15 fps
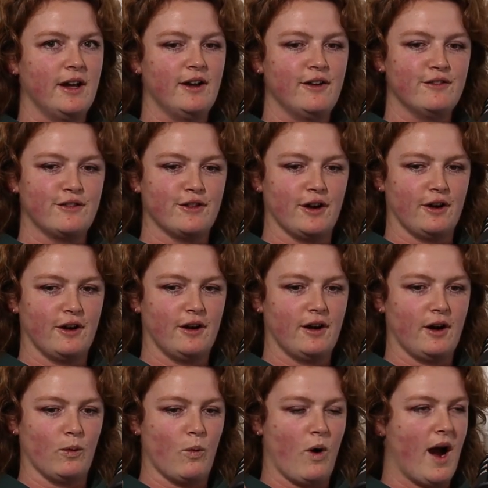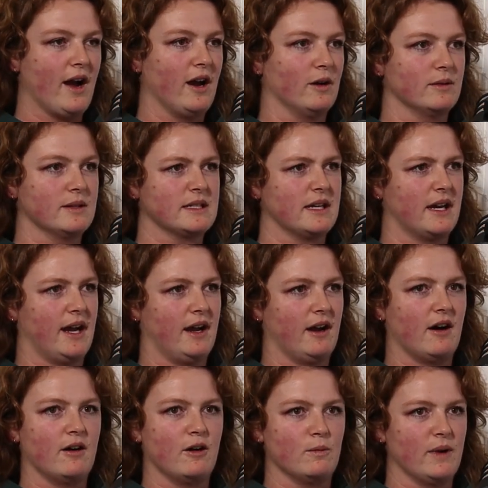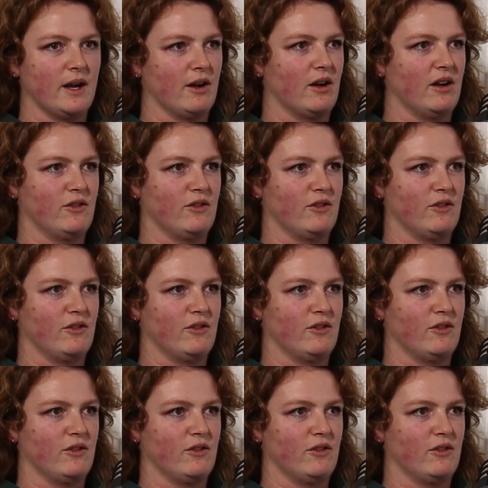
for a while it was like, oh my God,